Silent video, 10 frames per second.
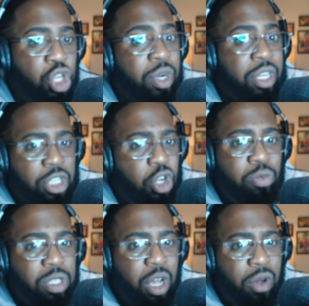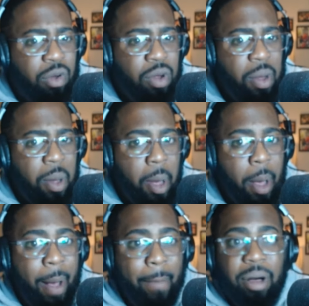You would assume so.
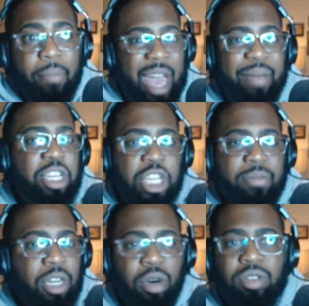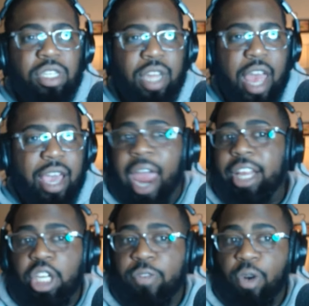But maybe Jim Knowles is saying, hey,
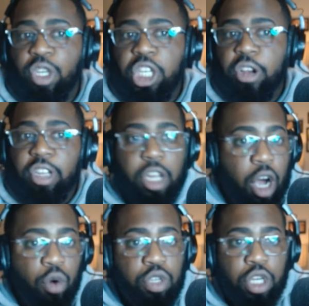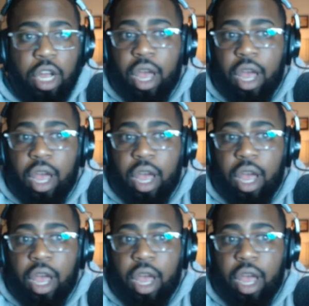it's your first year as a coach.